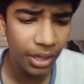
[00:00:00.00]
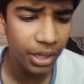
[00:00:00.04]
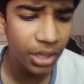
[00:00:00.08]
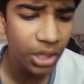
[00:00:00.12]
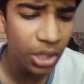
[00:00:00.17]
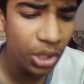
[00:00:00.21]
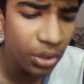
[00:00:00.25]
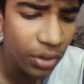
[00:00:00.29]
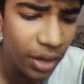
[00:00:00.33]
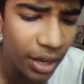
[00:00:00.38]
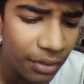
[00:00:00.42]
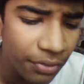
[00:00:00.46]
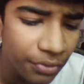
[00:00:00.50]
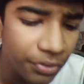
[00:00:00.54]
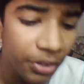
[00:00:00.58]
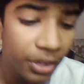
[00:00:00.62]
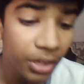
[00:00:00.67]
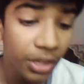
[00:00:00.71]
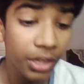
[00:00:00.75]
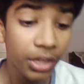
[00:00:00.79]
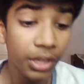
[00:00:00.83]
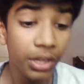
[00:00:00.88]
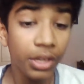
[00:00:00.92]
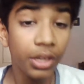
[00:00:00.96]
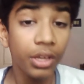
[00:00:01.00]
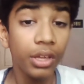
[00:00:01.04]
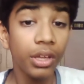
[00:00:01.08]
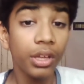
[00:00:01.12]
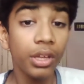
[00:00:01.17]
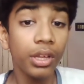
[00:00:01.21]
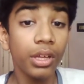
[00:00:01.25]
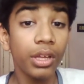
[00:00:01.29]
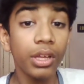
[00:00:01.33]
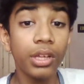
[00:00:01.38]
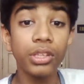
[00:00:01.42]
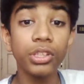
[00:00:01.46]
you have
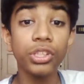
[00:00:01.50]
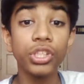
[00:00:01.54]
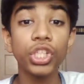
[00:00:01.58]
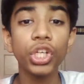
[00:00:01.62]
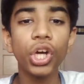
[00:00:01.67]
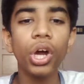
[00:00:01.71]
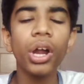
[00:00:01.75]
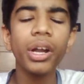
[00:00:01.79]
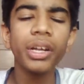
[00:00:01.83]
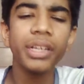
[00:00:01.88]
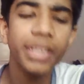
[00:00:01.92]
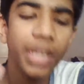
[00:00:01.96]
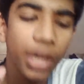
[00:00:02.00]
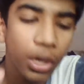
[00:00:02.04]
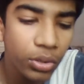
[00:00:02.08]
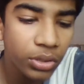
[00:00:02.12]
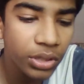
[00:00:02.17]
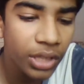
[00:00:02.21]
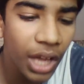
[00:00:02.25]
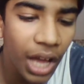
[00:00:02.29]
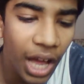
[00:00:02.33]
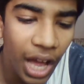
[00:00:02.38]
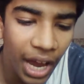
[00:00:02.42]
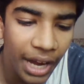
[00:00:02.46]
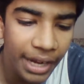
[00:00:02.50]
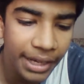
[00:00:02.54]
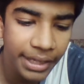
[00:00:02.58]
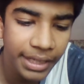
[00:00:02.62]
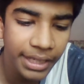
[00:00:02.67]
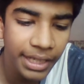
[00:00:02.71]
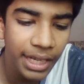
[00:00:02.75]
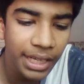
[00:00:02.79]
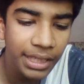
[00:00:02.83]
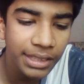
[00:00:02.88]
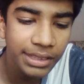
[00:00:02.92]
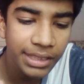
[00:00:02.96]
jot down the
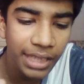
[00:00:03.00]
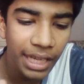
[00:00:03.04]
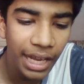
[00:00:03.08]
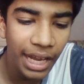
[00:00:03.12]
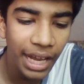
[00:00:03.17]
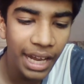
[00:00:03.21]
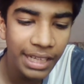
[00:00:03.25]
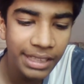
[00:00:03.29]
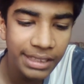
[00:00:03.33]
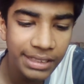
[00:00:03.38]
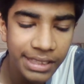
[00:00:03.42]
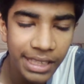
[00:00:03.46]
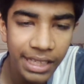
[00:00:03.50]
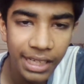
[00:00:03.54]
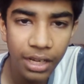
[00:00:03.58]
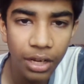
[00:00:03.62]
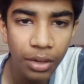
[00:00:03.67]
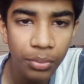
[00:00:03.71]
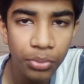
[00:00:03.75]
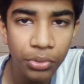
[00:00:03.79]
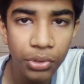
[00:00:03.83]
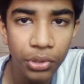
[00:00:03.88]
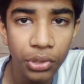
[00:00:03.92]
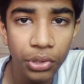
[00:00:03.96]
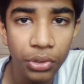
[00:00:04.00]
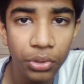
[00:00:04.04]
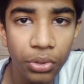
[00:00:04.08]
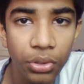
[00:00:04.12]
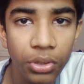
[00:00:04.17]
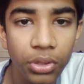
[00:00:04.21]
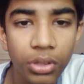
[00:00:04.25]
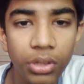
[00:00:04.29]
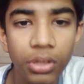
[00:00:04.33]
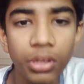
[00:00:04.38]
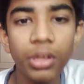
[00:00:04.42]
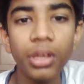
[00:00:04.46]
ideas as they come to you.
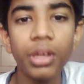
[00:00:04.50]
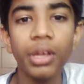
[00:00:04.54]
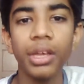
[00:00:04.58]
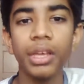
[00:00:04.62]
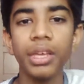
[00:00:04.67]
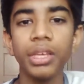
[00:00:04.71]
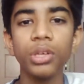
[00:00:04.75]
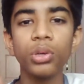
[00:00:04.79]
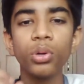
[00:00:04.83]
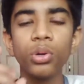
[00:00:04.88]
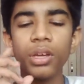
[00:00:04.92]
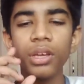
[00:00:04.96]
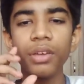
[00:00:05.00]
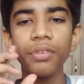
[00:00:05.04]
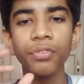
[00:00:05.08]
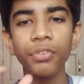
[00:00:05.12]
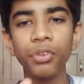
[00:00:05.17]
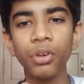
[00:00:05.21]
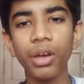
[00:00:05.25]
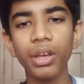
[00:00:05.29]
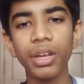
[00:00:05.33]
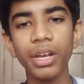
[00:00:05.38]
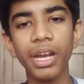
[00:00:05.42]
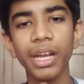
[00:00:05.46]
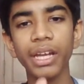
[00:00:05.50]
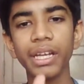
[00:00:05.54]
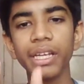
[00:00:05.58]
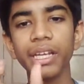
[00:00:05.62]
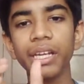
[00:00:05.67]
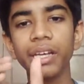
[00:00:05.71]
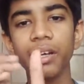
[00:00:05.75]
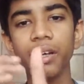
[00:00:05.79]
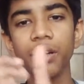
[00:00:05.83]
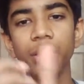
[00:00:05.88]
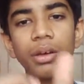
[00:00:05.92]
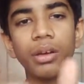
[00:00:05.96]
If you are
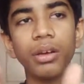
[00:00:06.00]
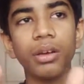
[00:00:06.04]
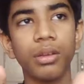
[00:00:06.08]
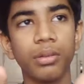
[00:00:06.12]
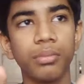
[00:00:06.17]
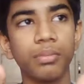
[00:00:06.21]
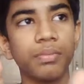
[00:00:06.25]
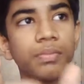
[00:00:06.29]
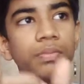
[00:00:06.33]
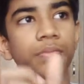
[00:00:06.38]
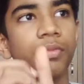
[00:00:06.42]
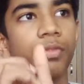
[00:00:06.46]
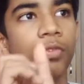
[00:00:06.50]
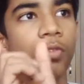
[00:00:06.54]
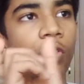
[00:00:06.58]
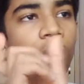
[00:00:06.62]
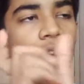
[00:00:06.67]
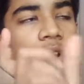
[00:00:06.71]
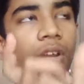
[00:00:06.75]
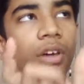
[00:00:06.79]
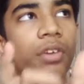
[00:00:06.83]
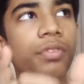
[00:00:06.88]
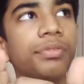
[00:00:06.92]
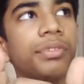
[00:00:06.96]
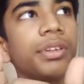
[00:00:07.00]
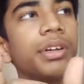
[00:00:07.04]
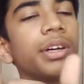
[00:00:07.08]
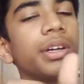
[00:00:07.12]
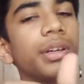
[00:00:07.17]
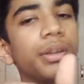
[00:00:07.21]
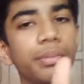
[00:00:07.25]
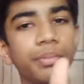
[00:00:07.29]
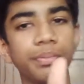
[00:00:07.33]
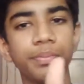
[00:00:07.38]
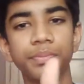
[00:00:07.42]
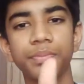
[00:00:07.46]
writing one of
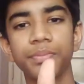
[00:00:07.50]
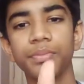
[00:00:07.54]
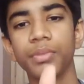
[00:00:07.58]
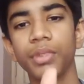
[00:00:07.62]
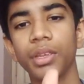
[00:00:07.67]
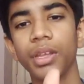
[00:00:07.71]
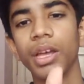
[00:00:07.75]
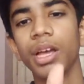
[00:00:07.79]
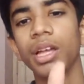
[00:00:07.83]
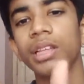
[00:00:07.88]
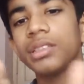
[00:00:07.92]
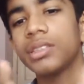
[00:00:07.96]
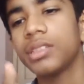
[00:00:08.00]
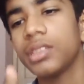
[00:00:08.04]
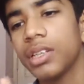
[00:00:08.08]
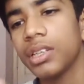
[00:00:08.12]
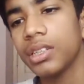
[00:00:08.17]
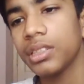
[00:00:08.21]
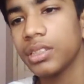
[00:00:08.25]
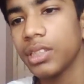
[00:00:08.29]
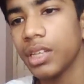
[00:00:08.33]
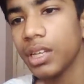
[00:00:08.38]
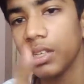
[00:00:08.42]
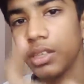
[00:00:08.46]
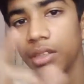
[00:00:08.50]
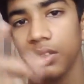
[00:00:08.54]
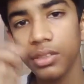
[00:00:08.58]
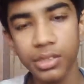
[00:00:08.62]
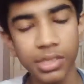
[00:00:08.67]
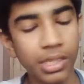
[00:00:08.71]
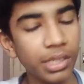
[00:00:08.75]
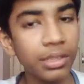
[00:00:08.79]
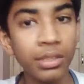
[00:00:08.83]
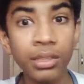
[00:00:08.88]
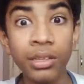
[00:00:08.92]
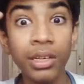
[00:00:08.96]
the answers and
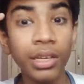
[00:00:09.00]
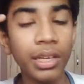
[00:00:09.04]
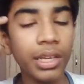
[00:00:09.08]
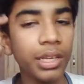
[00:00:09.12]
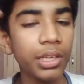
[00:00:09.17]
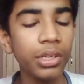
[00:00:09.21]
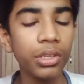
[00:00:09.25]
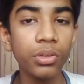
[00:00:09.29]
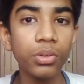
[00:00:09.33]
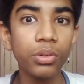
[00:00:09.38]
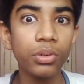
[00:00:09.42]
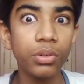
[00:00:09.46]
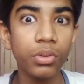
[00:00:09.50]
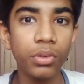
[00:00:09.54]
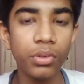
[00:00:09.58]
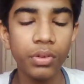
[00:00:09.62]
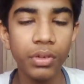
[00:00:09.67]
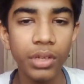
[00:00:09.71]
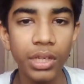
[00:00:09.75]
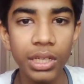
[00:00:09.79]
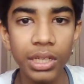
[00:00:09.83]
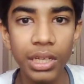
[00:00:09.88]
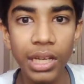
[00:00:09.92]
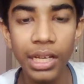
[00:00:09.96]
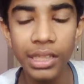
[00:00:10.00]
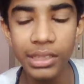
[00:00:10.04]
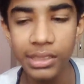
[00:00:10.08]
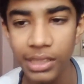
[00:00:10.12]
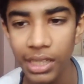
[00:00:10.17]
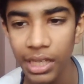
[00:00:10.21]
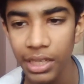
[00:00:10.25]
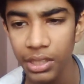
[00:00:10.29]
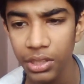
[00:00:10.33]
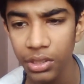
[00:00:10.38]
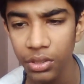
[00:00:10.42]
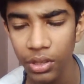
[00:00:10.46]
suddenly you realize
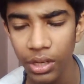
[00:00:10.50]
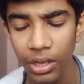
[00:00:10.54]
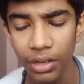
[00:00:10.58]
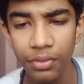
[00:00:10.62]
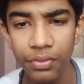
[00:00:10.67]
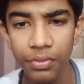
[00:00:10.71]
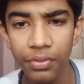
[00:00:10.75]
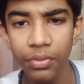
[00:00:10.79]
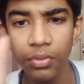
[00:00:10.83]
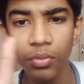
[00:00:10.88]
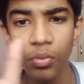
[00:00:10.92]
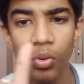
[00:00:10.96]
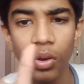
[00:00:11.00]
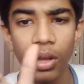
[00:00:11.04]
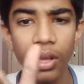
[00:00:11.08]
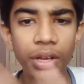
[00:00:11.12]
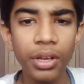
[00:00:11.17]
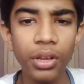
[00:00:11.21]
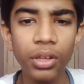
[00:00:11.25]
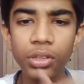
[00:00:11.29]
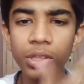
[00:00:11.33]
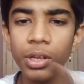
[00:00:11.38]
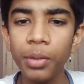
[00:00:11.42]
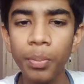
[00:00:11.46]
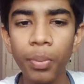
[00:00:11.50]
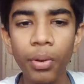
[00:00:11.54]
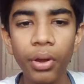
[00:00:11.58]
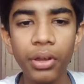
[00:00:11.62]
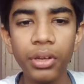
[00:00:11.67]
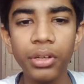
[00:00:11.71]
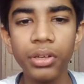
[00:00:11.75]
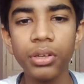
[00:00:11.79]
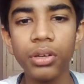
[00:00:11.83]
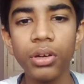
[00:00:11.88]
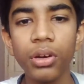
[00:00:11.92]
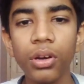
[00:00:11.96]
that you have another
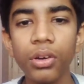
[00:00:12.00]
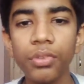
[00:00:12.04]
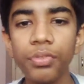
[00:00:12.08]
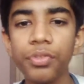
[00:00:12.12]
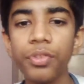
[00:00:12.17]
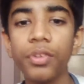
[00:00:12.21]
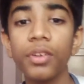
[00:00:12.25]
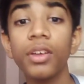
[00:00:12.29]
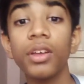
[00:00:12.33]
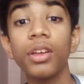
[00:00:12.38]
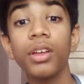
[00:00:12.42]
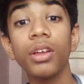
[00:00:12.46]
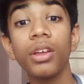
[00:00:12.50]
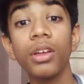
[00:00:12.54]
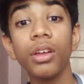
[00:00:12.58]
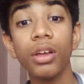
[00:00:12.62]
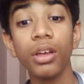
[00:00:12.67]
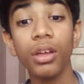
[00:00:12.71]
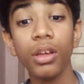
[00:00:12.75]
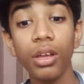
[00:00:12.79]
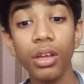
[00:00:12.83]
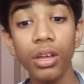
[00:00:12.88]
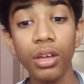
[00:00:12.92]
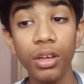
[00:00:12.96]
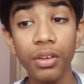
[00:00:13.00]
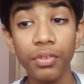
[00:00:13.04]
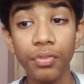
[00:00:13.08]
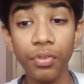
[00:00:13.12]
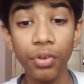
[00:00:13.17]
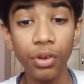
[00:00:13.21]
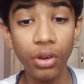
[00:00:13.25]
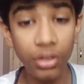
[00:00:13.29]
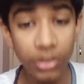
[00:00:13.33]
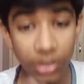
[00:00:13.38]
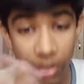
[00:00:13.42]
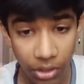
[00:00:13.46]
point of
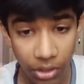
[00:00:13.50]
for